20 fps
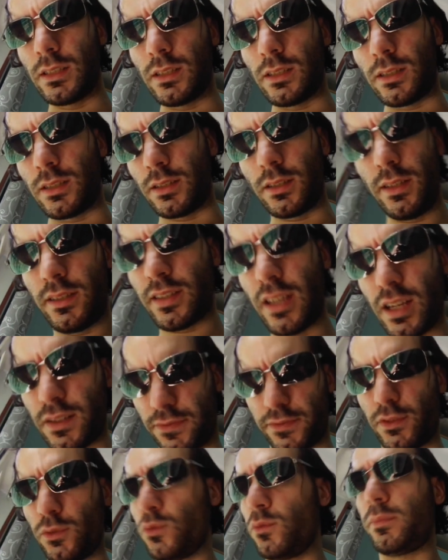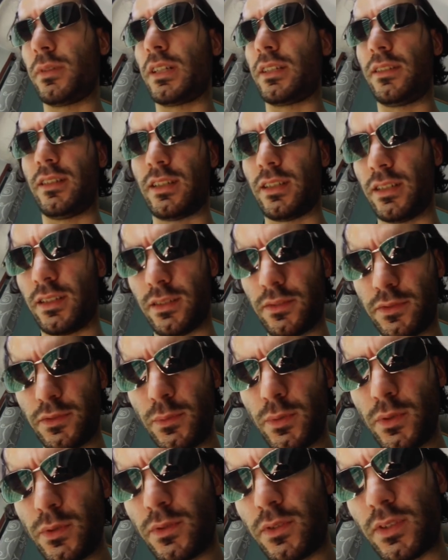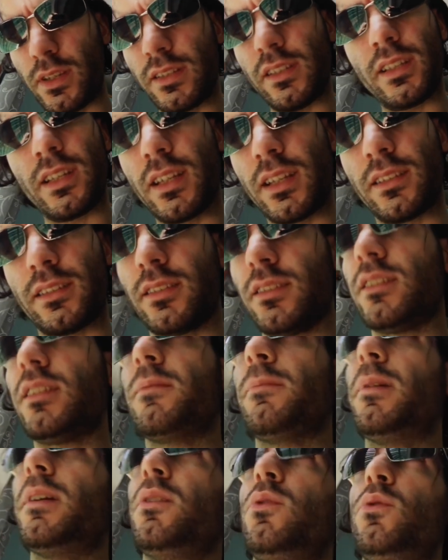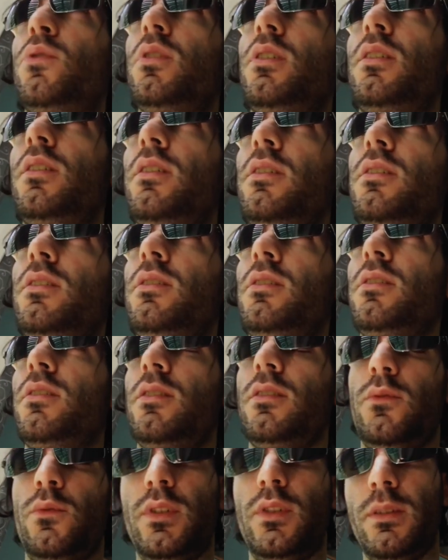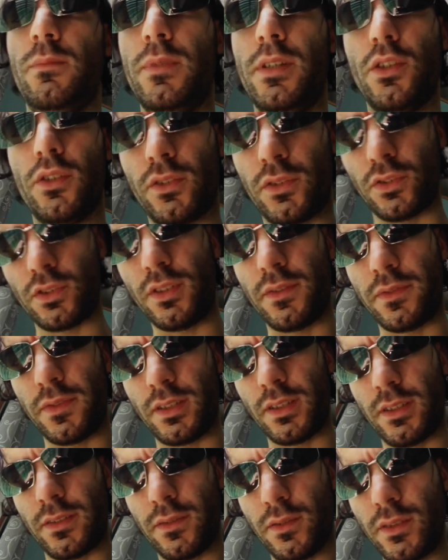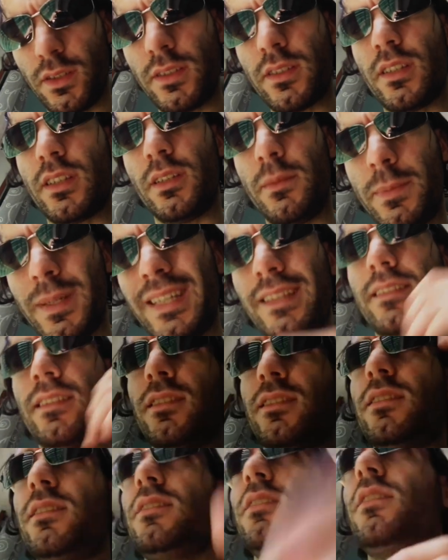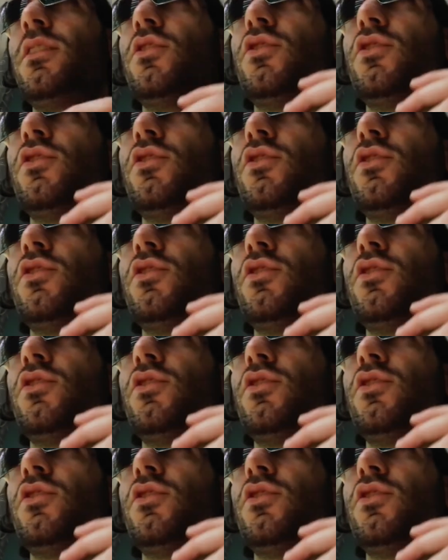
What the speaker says: This afternoon, practically in a few minutes, I think that the temperature will be not so different from this. I repeat, as I said